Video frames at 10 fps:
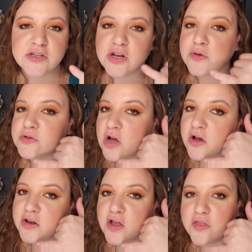you know,
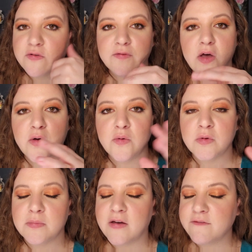talking on the phone
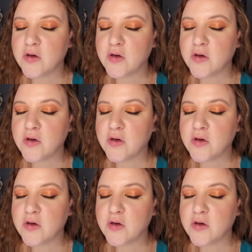with my